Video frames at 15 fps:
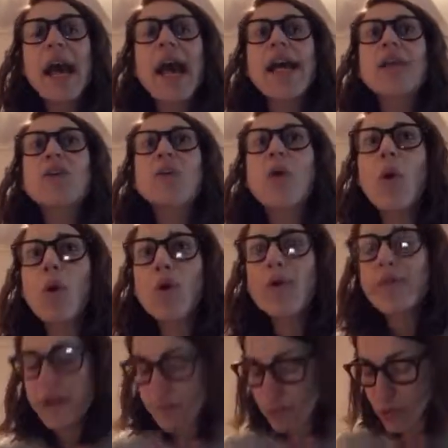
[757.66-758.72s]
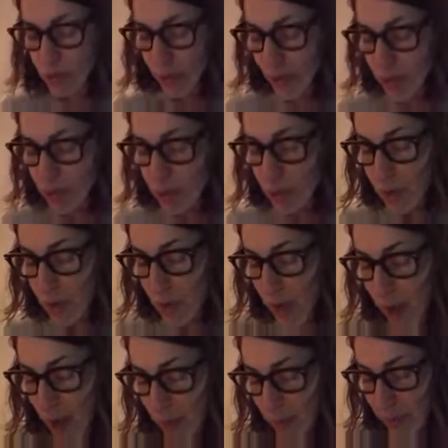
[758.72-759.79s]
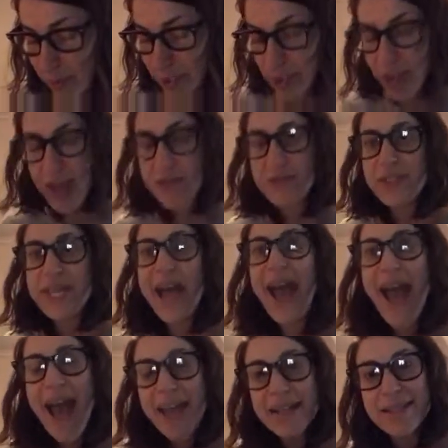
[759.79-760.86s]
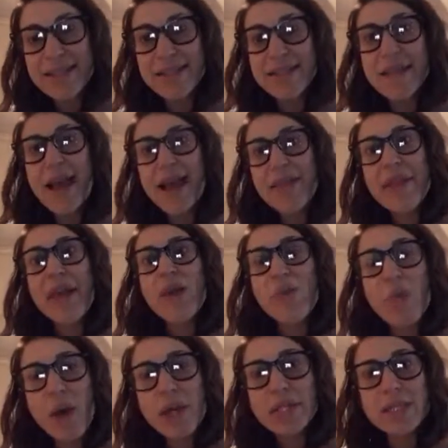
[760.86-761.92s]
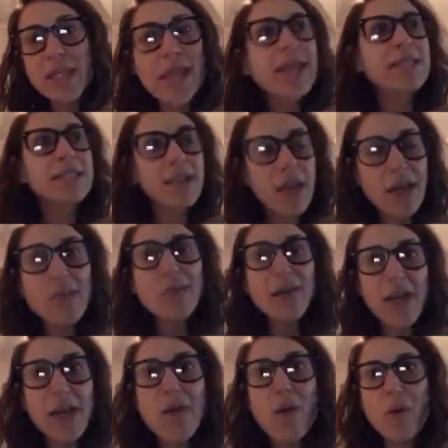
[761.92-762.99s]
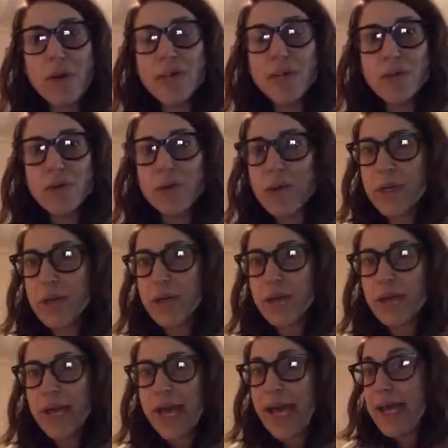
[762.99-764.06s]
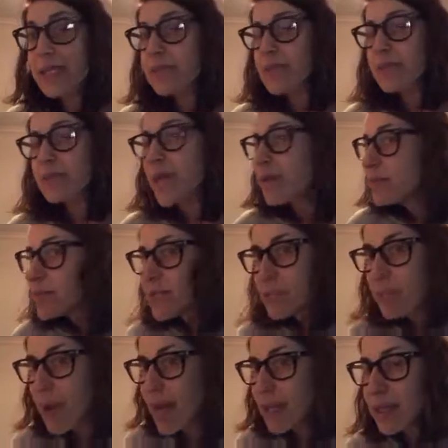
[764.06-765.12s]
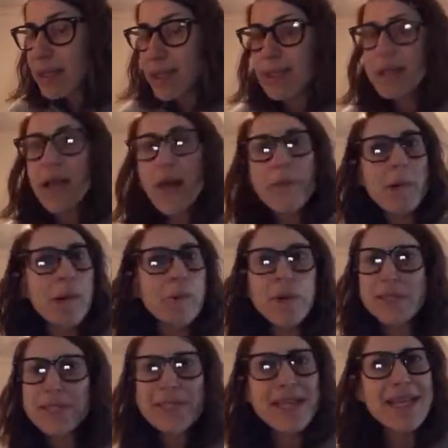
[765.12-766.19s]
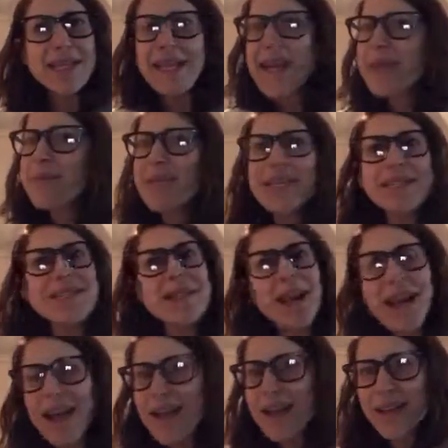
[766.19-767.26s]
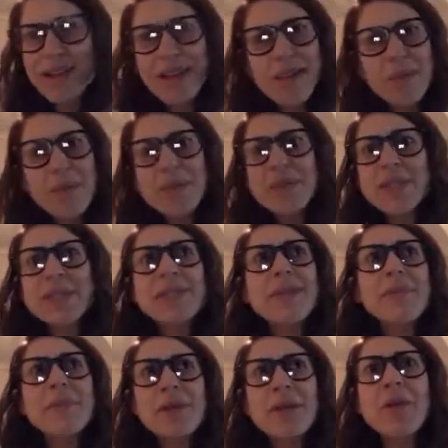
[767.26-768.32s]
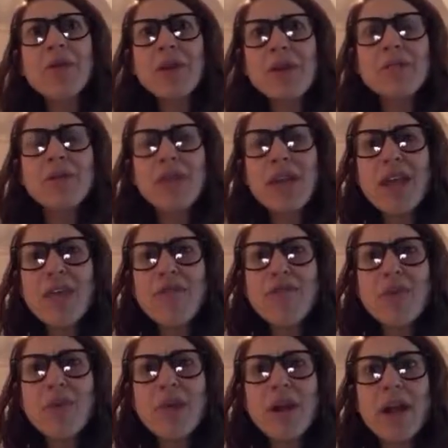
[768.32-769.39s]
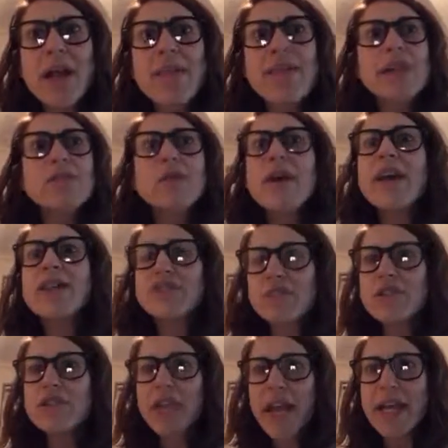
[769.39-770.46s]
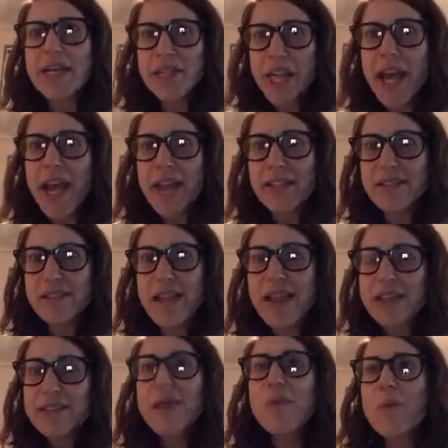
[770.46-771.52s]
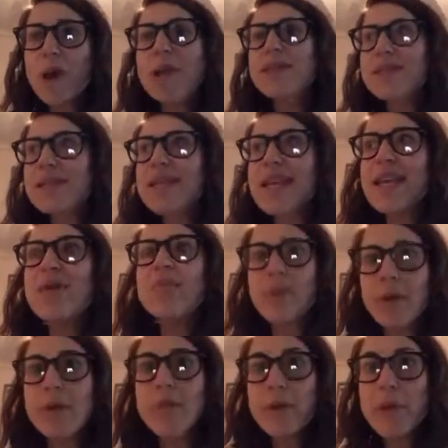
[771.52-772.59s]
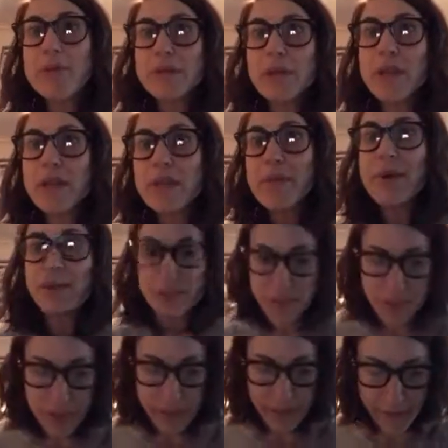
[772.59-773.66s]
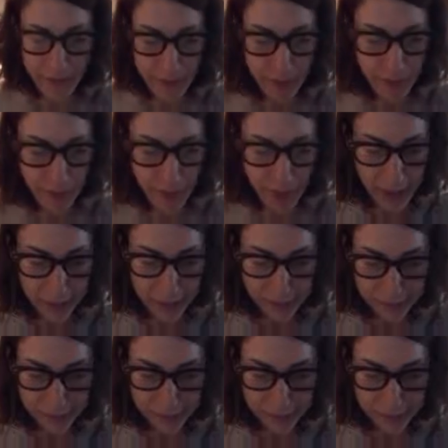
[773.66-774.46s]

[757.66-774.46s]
a goal that I'm trying to accomplish. I have tasks that I want to get done when I go onto Twitter. Sometimes it's mindless, but most of the time it's not. Most of the time I know what I'm looking for. That's why I search hashtags, because I want to see what are people talking about the specific topic.